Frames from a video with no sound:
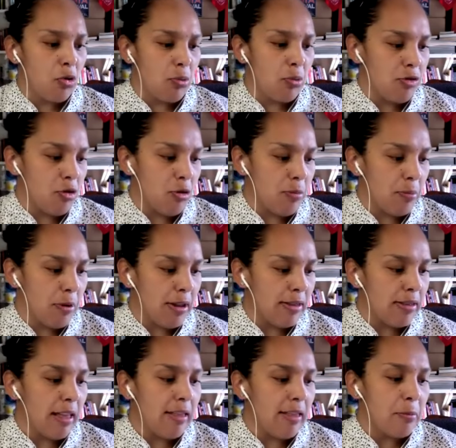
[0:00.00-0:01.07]
to interpret
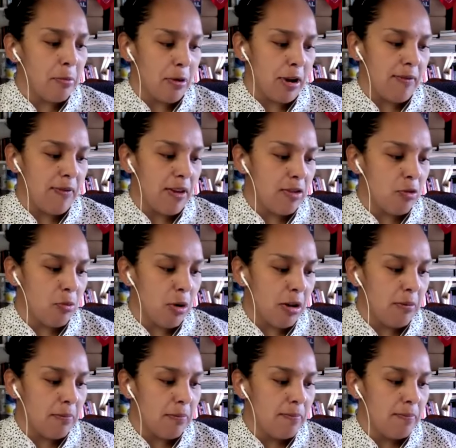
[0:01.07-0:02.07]
than the previous one.